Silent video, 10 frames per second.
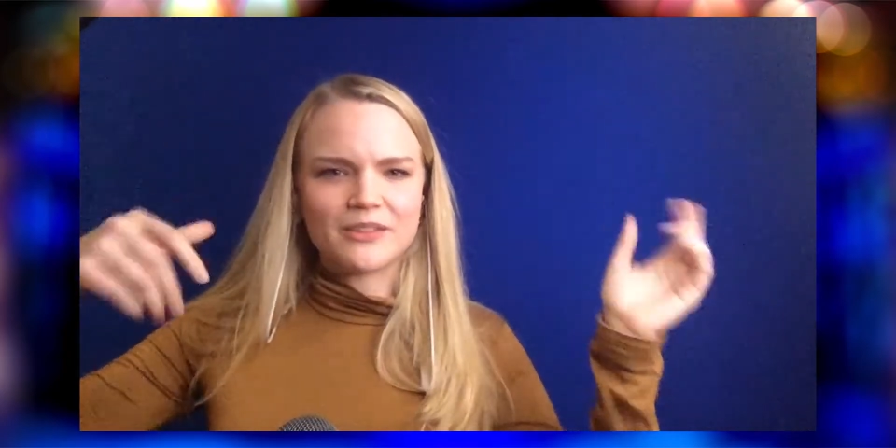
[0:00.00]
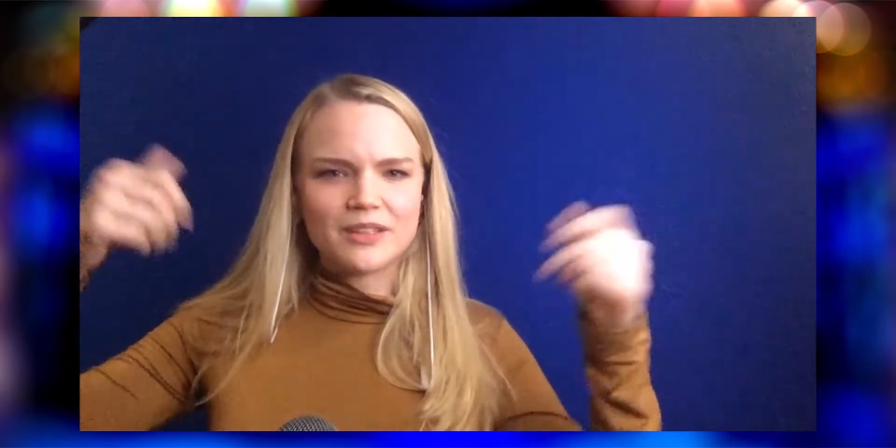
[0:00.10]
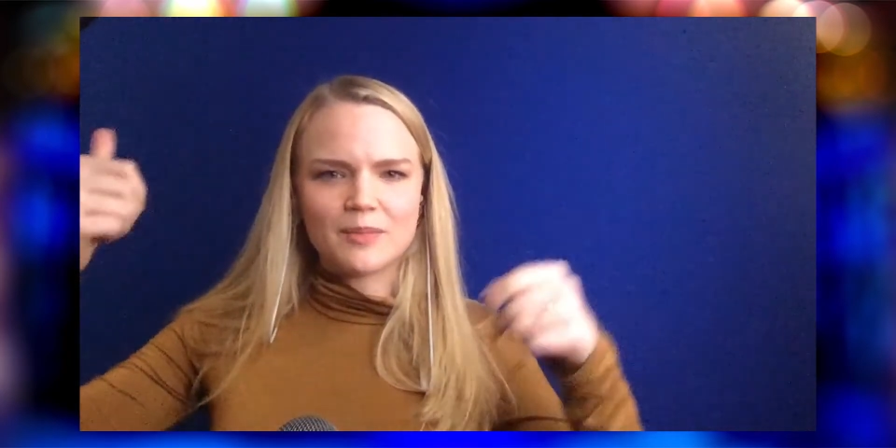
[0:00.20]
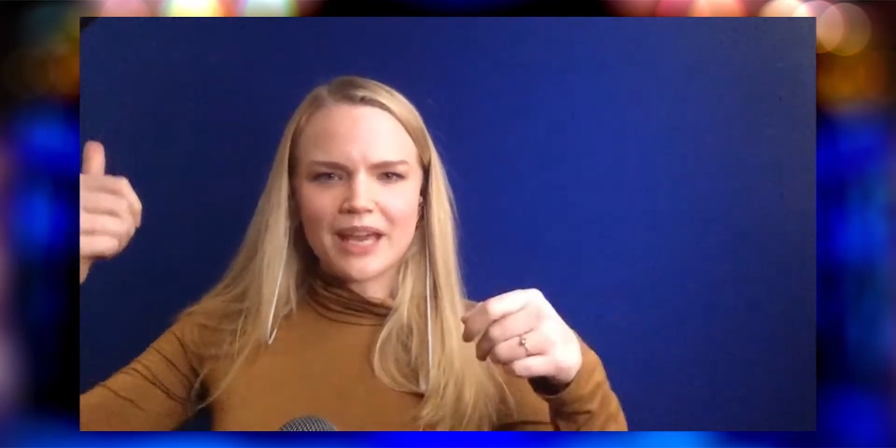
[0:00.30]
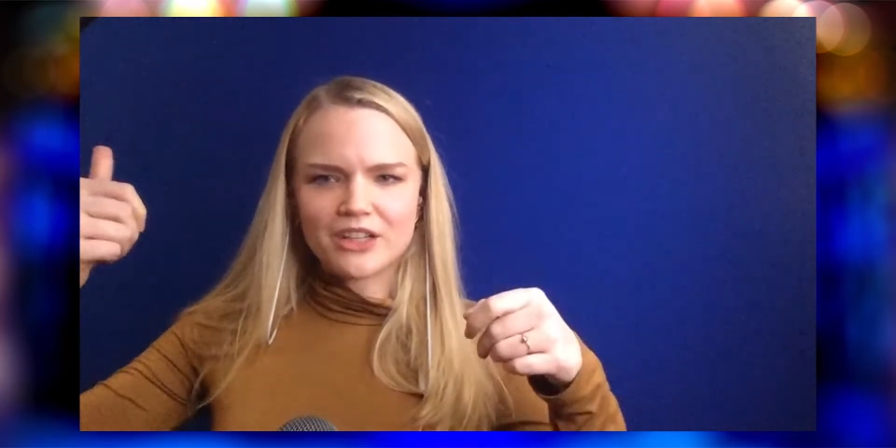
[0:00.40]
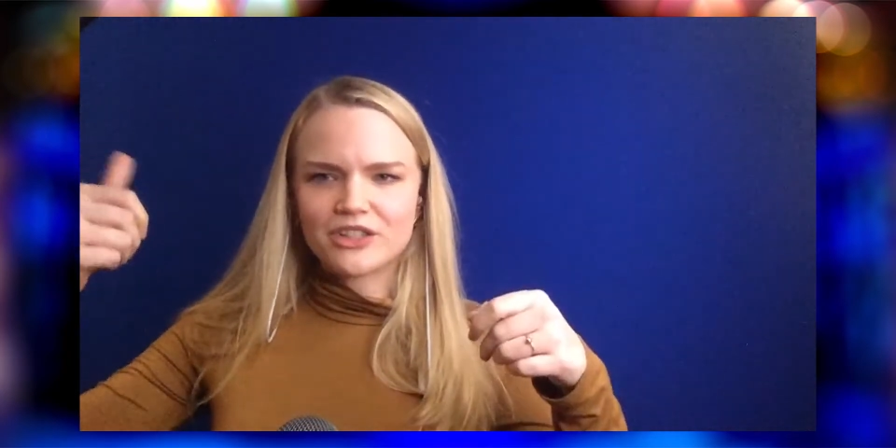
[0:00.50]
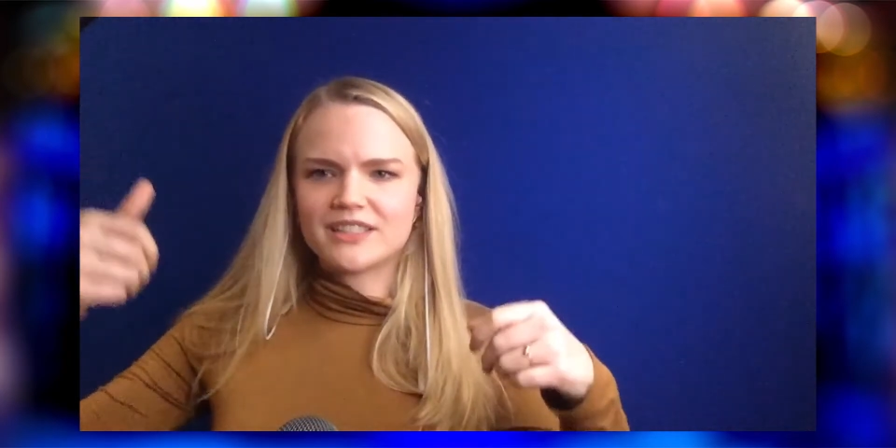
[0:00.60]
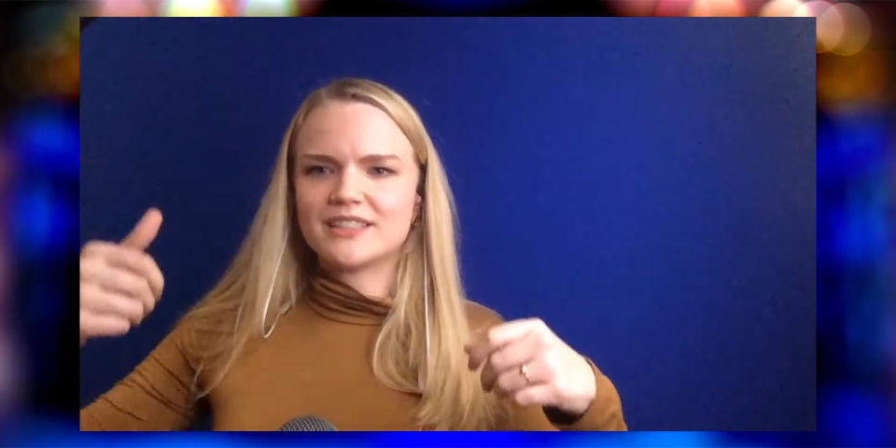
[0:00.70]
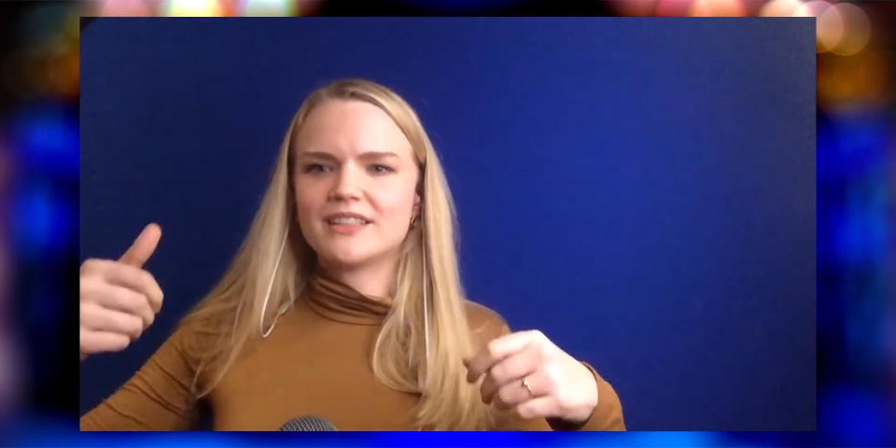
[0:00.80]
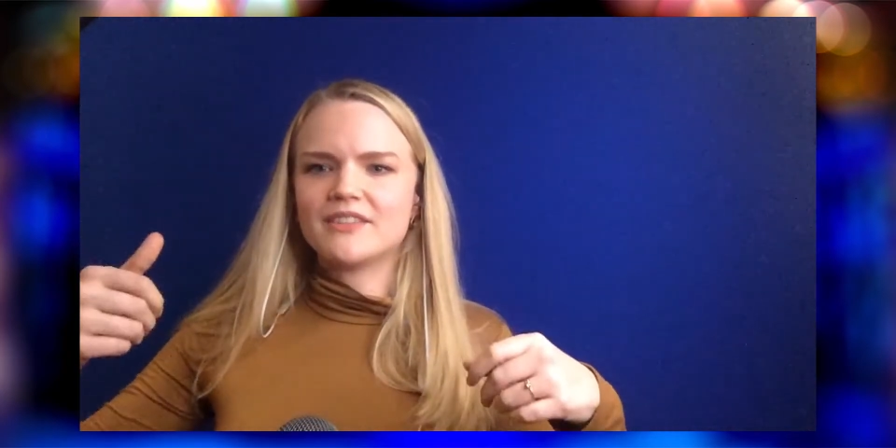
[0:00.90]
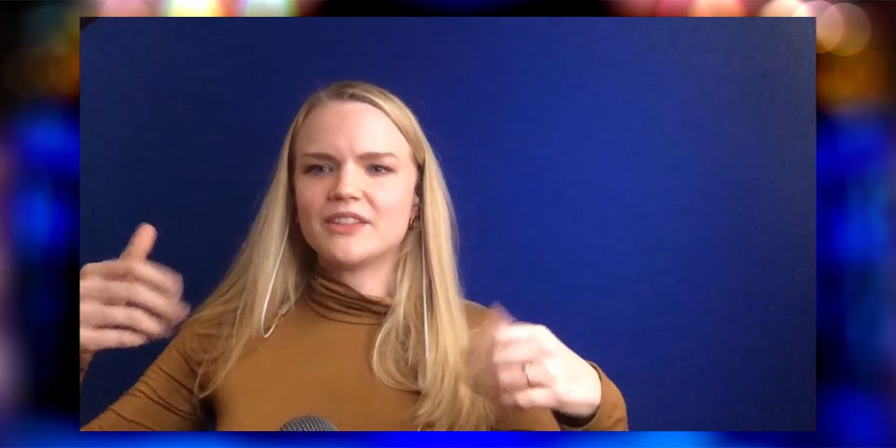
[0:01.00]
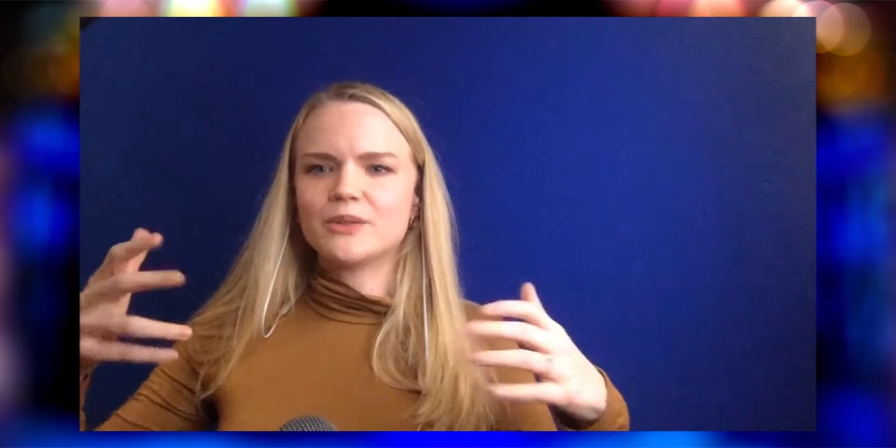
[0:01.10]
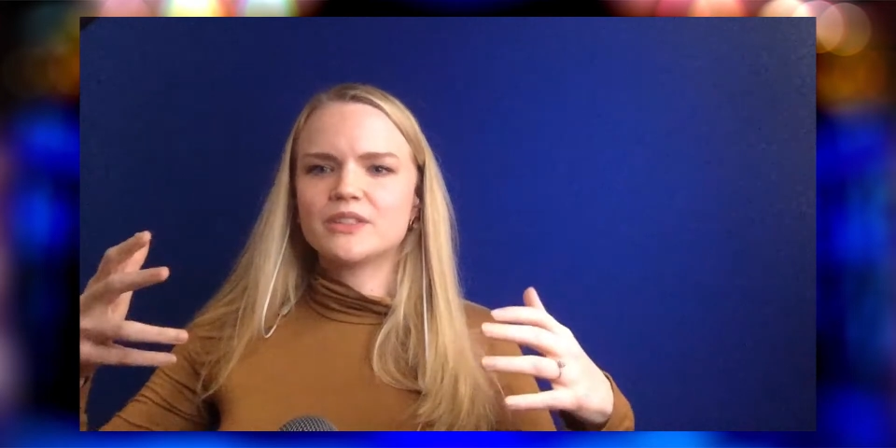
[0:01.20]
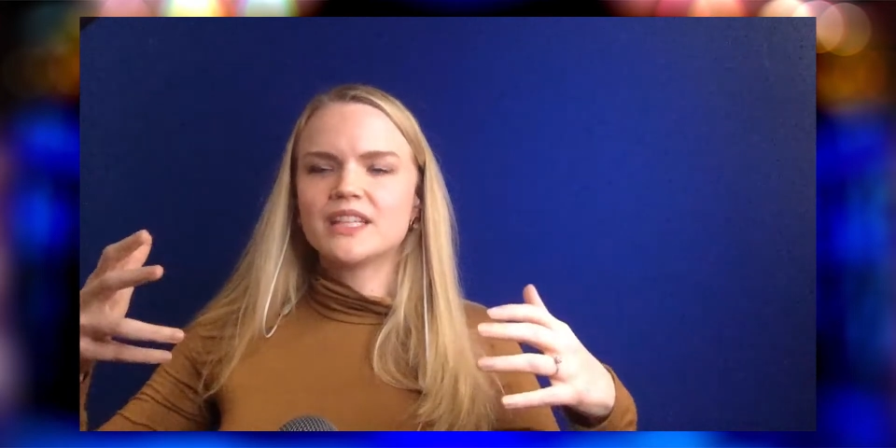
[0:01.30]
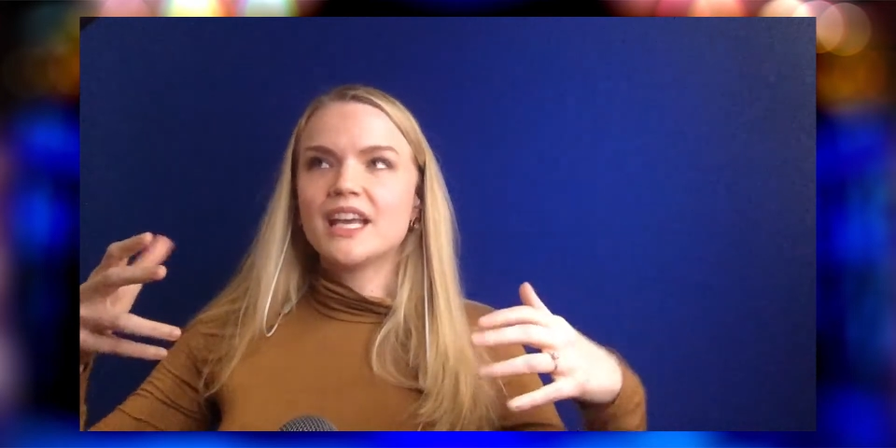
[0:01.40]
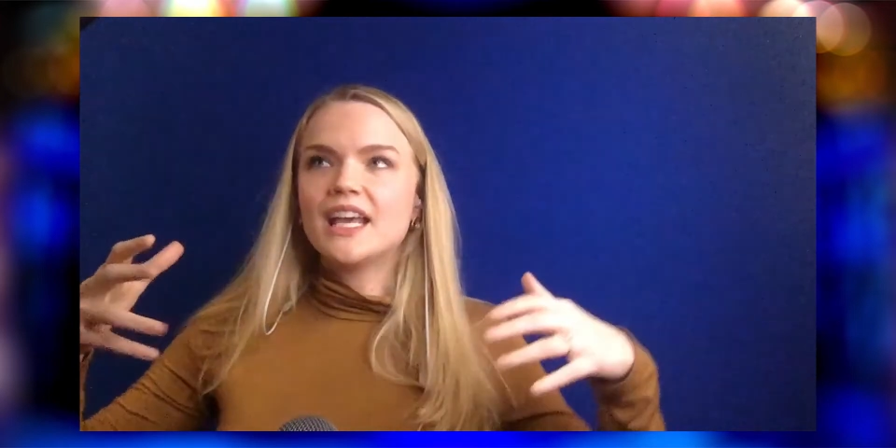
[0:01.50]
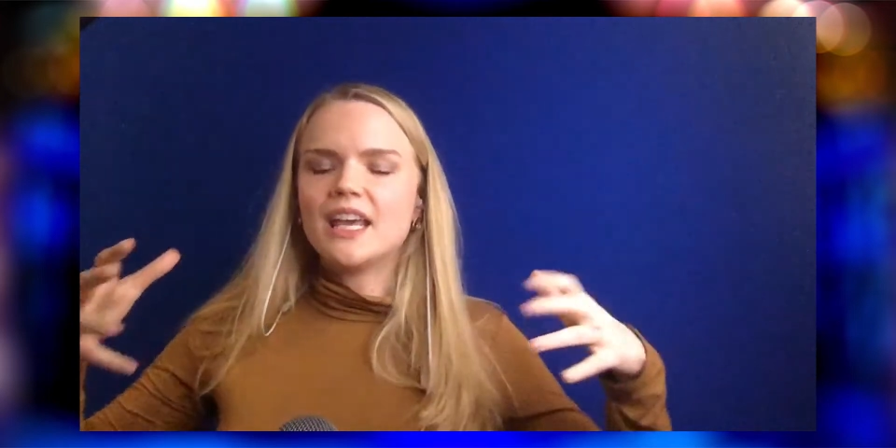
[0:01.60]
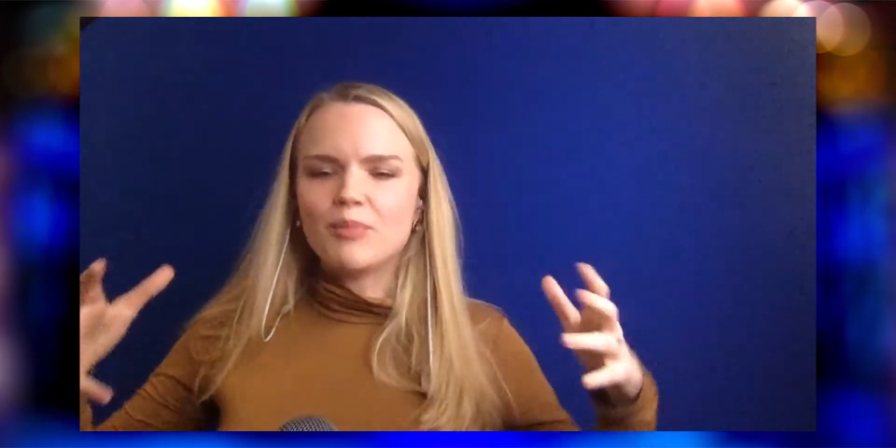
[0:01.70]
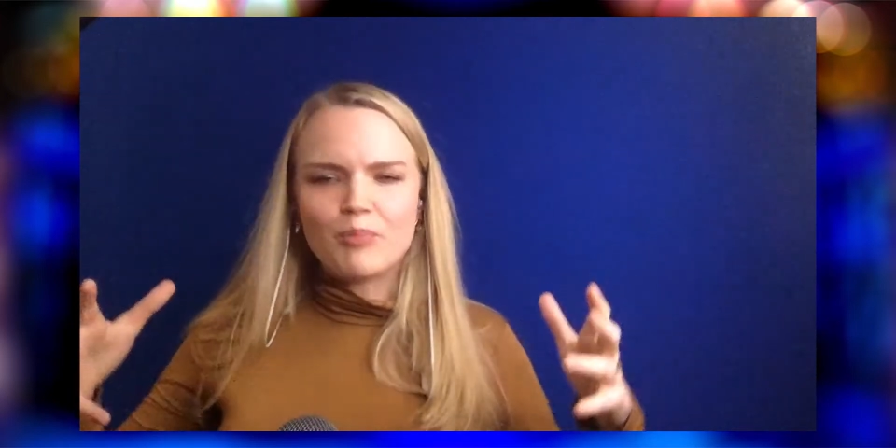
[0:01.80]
with the matches and stuff. It